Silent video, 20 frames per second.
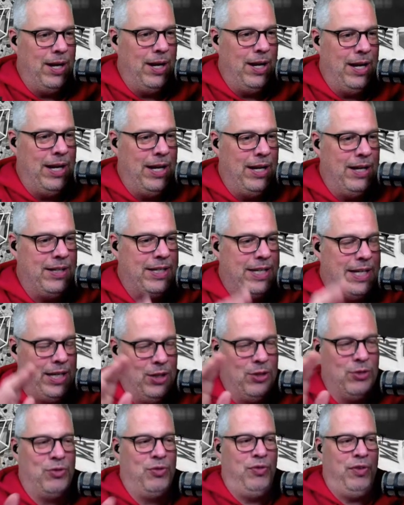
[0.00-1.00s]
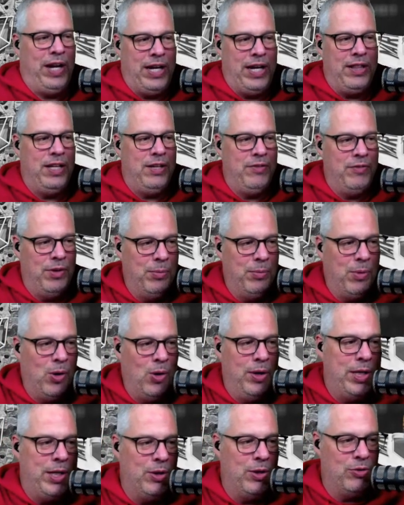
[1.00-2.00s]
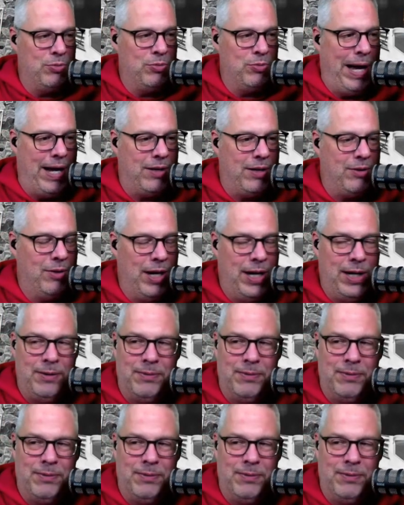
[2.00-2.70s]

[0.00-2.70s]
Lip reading: It kills faith even more and he goes back, right?